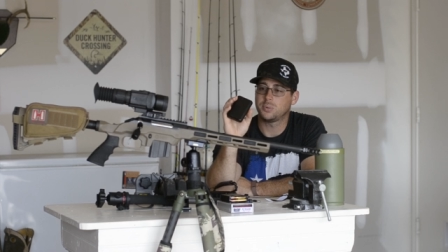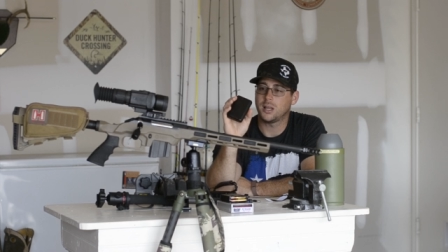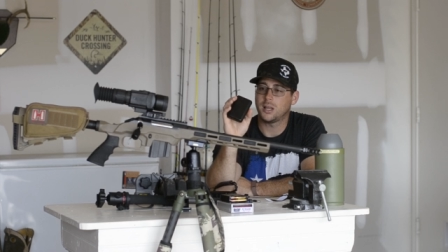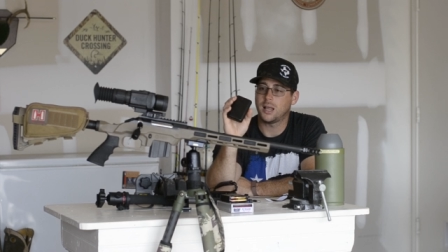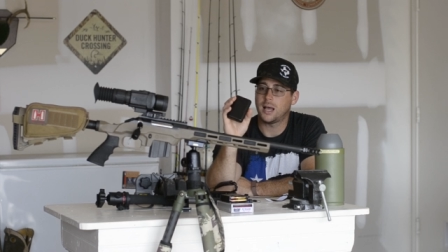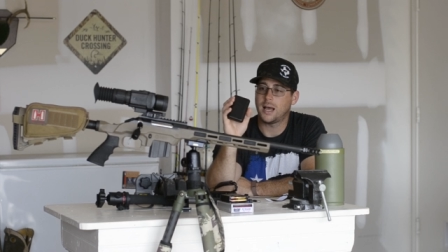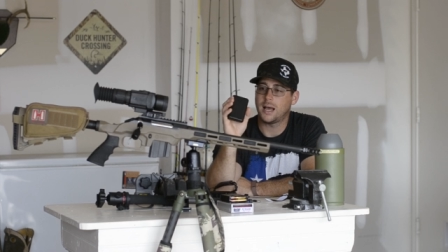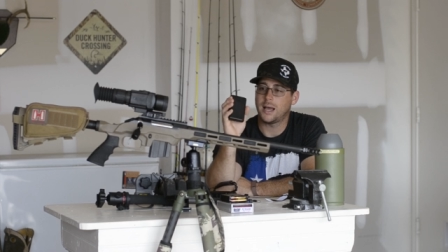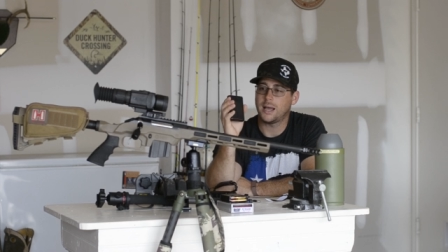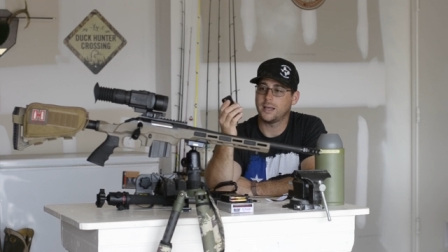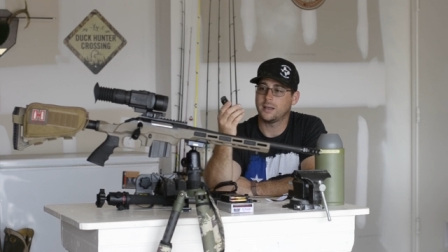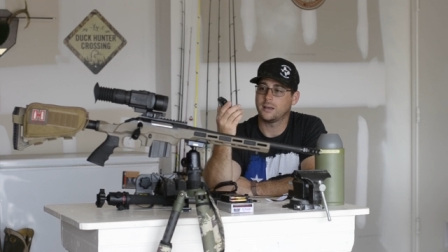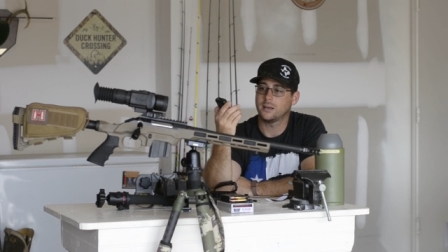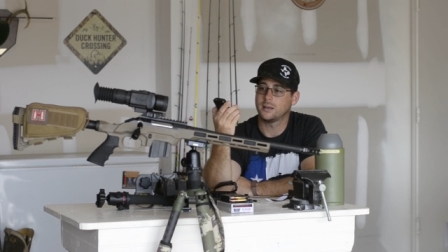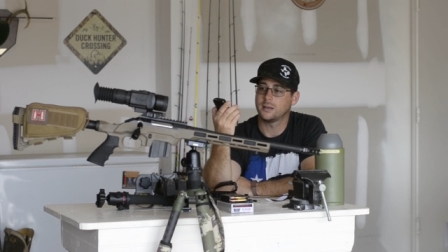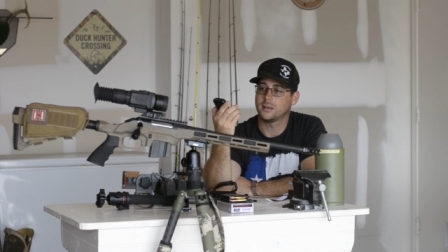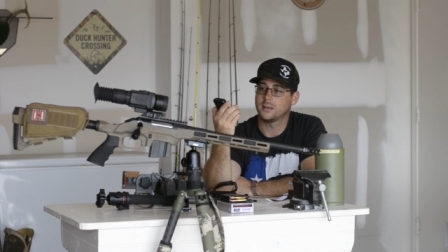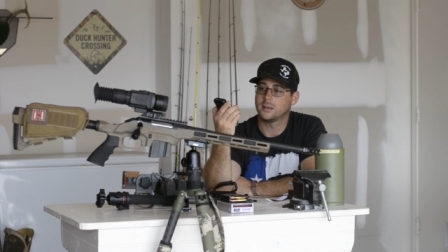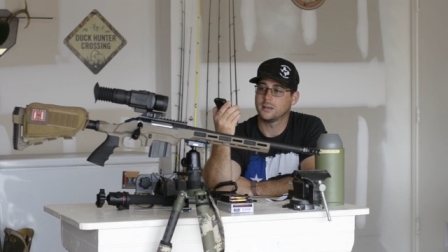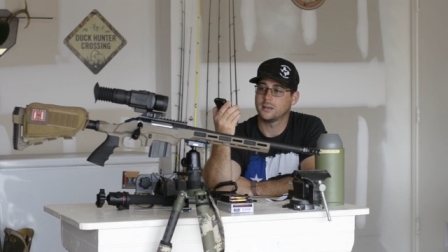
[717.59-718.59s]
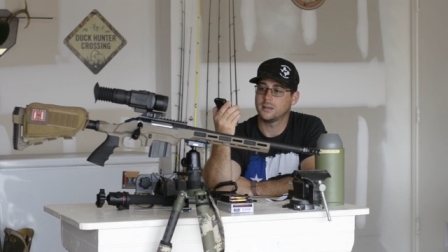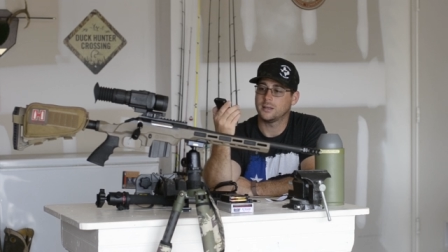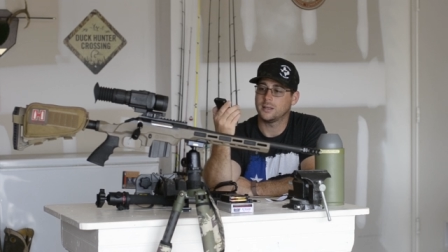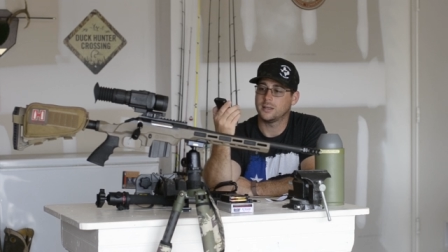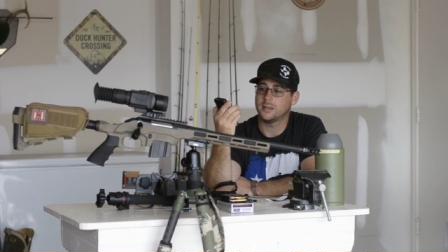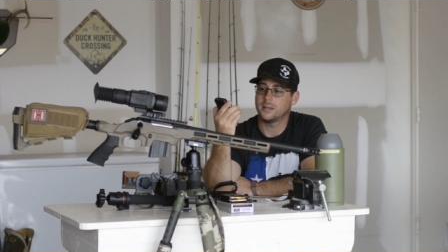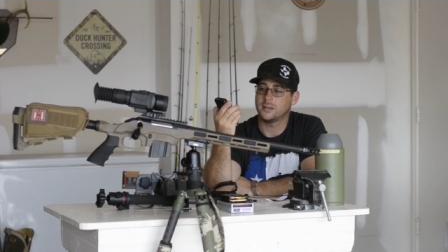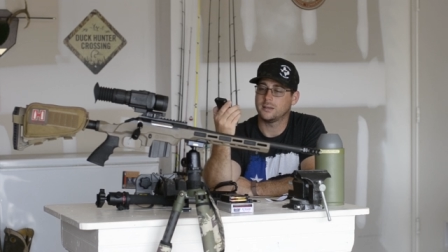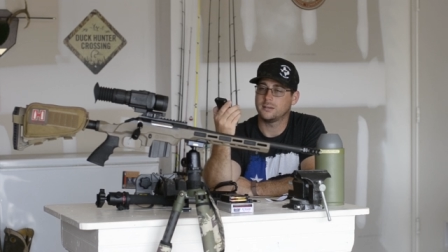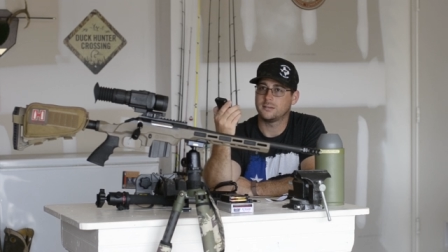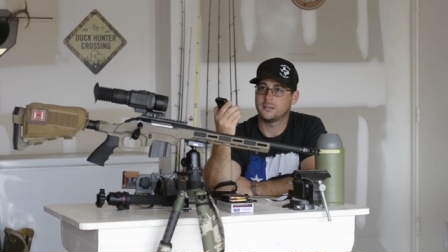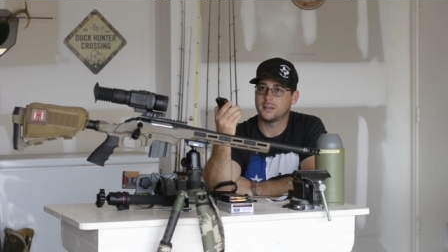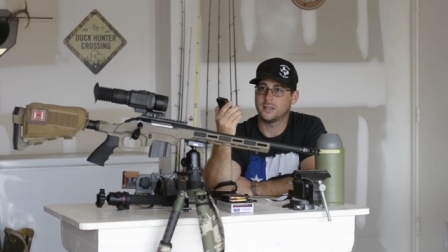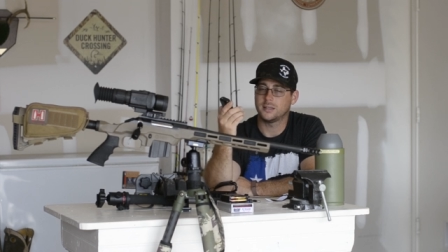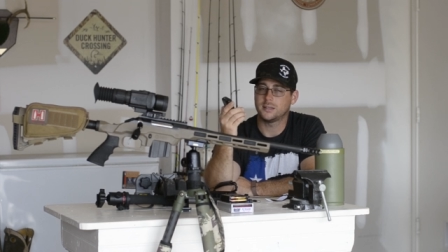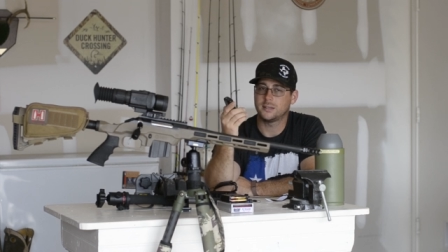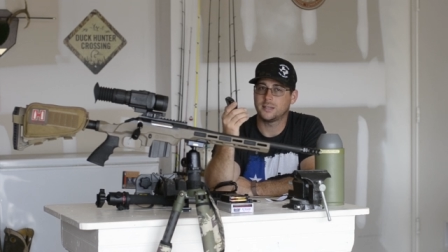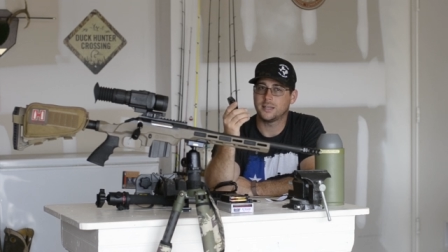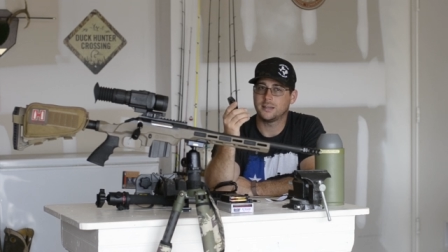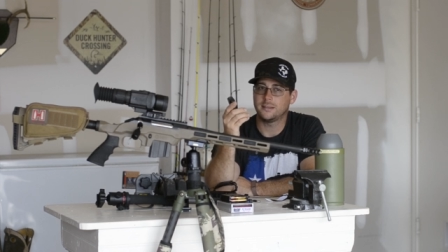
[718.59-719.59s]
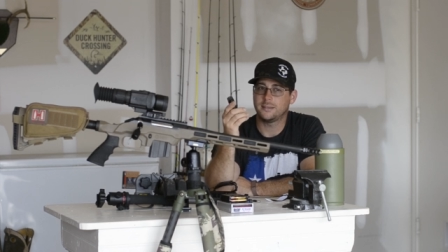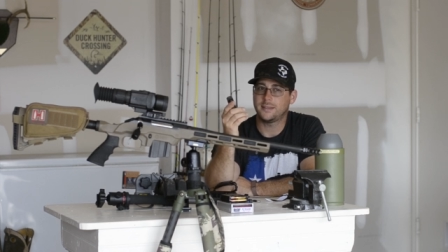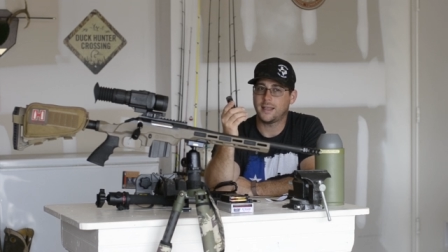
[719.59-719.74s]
power supply. It is